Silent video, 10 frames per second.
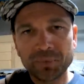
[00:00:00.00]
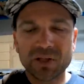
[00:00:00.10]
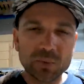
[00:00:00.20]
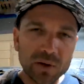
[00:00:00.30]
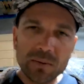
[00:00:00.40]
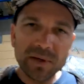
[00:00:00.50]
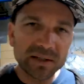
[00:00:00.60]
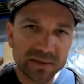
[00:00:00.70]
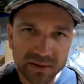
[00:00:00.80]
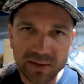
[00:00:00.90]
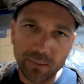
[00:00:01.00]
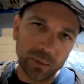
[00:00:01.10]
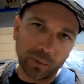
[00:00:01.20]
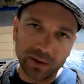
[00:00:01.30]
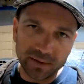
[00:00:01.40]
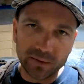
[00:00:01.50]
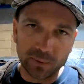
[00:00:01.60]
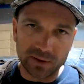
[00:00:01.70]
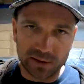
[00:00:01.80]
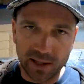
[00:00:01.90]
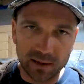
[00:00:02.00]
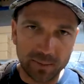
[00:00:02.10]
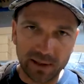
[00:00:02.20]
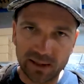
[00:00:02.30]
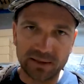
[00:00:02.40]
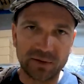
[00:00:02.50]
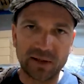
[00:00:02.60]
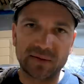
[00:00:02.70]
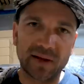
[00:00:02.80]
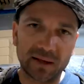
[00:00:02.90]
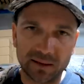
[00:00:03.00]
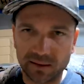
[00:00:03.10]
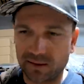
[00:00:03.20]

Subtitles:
Because one of the biggest things that we run into with the chatterbait is that,